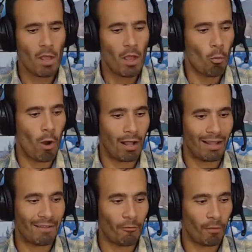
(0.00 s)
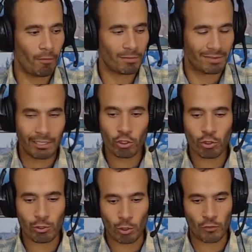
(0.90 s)
Well,
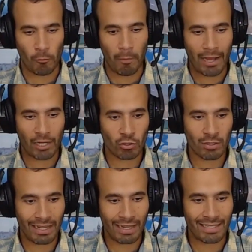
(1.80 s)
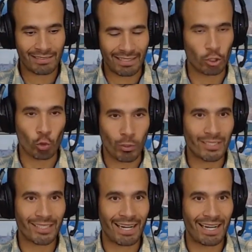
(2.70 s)
digital transformation is
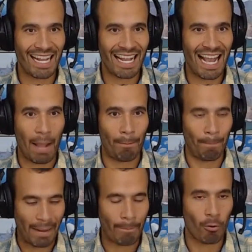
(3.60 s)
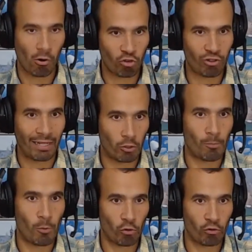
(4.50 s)
intrinsically a people-centered
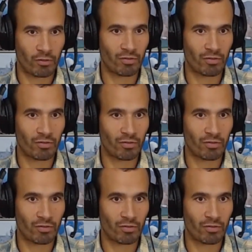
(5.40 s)
process.